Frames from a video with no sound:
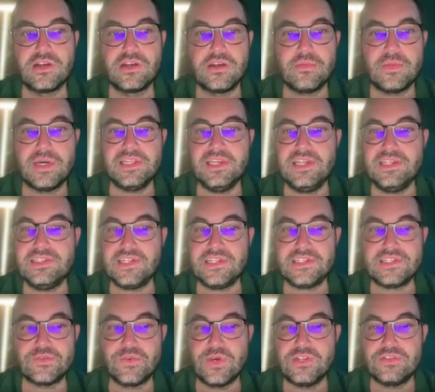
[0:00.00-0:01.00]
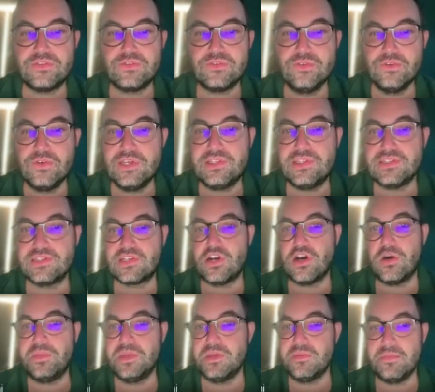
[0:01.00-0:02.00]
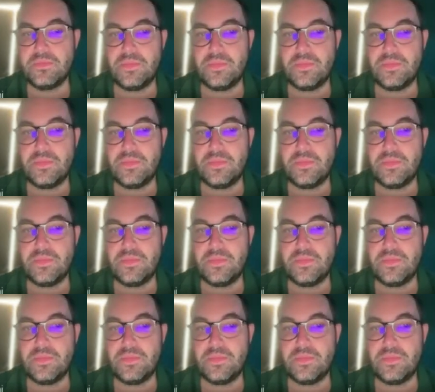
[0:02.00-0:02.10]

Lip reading: But the easiest way to do it is copy and